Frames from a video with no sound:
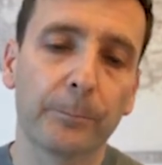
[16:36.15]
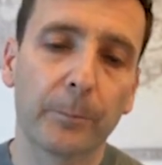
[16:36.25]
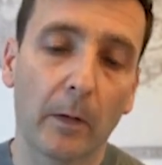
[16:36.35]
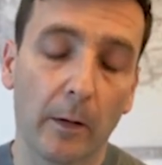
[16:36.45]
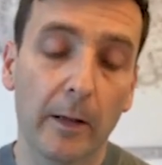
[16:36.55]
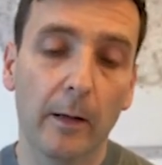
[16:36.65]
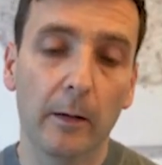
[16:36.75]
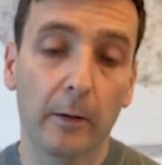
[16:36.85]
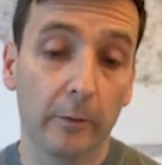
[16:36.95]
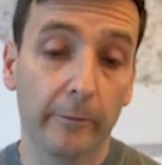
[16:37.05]
again it
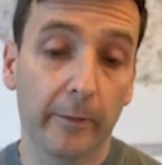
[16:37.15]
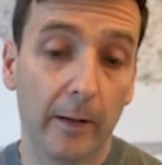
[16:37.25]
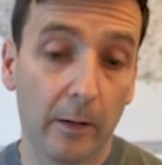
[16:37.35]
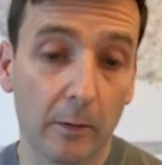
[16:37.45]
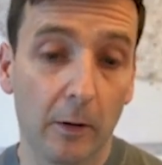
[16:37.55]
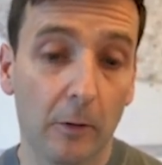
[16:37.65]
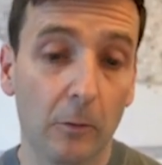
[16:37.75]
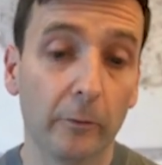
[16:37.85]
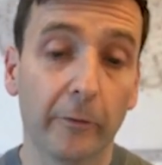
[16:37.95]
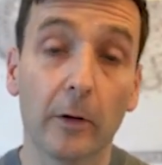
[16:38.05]
could take a long
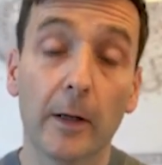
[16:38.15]
time